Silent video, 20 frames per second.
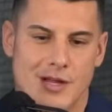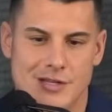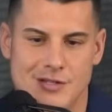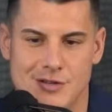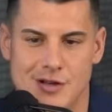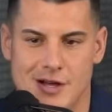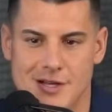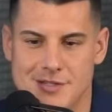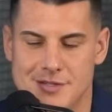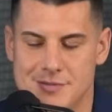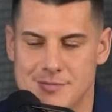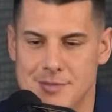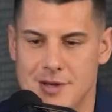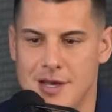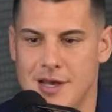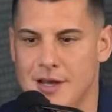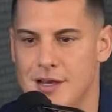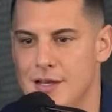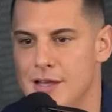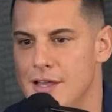That's awesome.
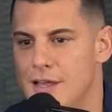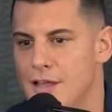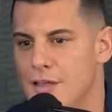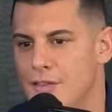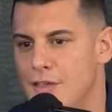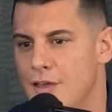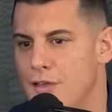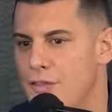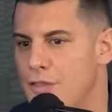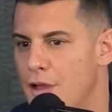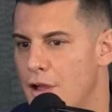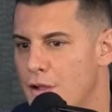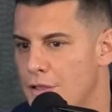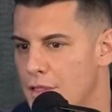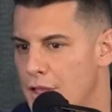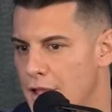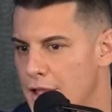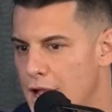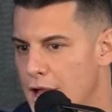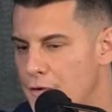Yeah.
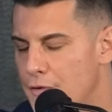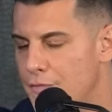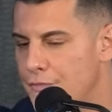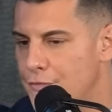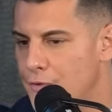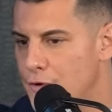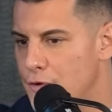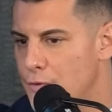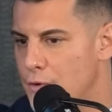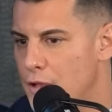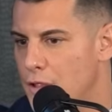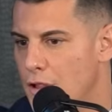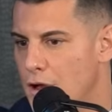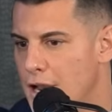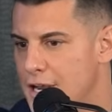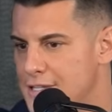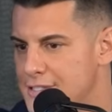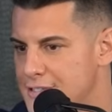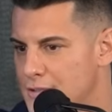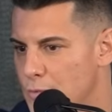I refer to it a
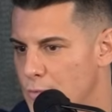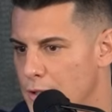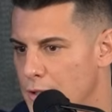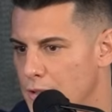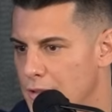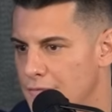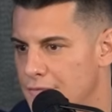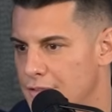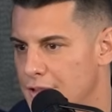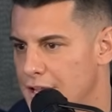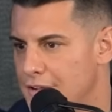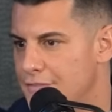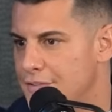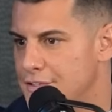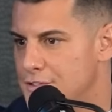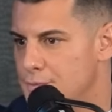lot as the wheel of life.